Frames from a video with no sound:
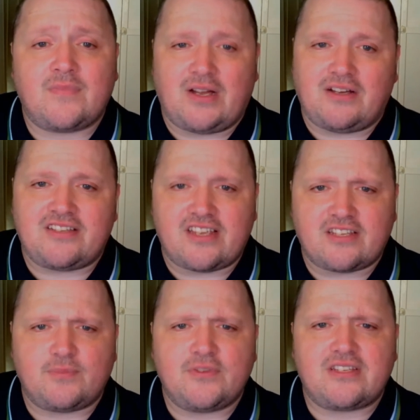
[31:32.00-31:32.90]

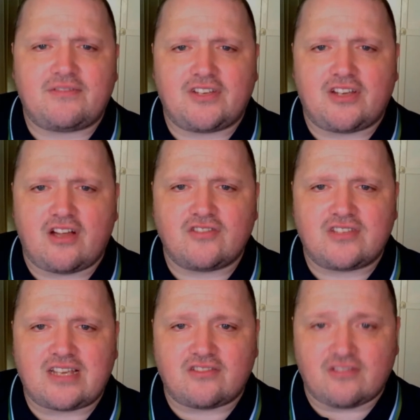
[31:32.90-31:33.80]
assessment after
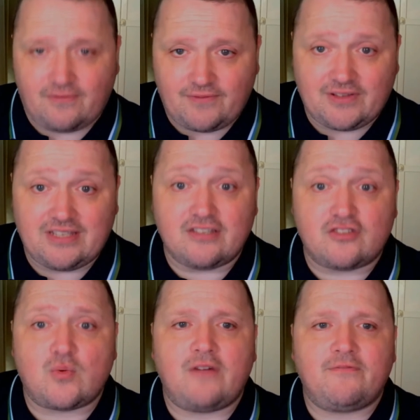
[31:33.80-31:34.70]
contact suffered in the
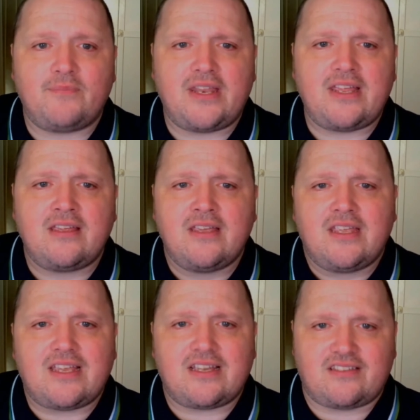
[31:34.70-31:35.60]
12th minute,
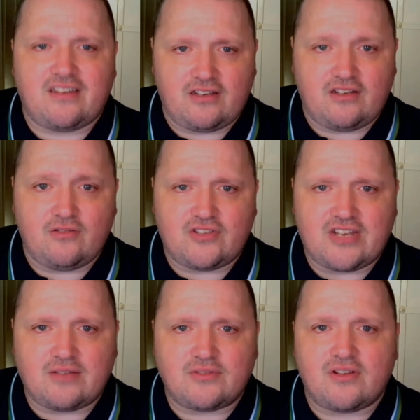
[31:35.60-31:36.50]
casting a huge
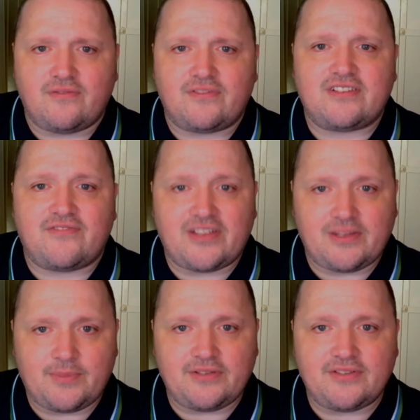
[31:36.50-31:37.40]
doubt over his
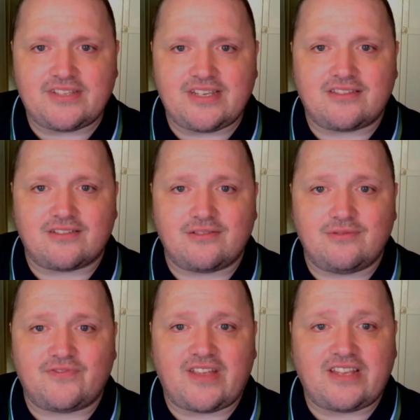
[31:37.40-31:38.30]
availability to
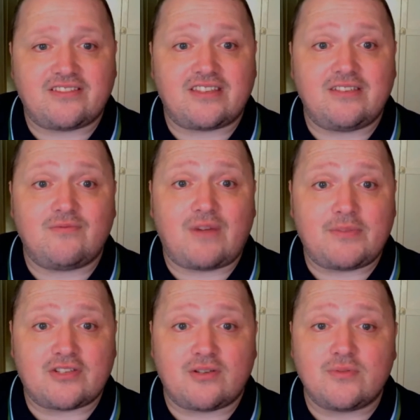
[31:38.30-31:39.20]
face the
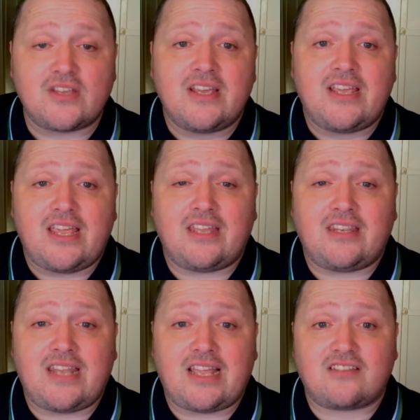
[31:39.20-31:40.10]
Rabbitohs
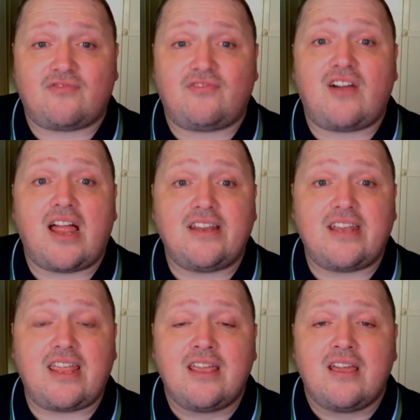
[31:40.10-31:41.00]
next
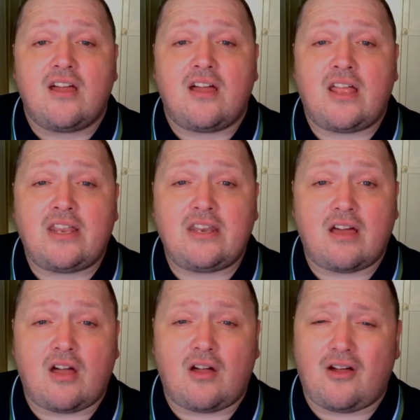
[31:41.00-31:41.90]
Friday, and
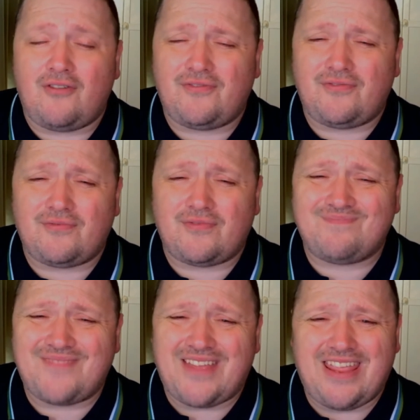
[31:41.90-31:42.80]
off
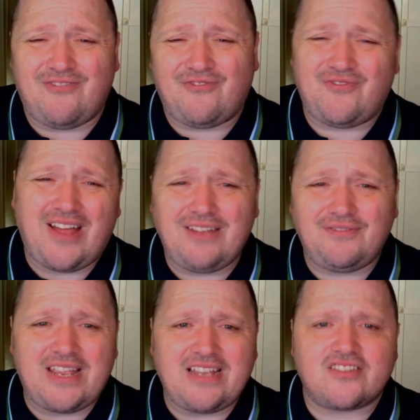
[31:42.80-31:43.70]
a
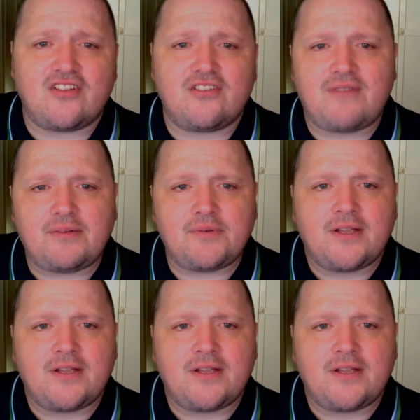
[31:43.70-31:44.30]
5-day turnaround.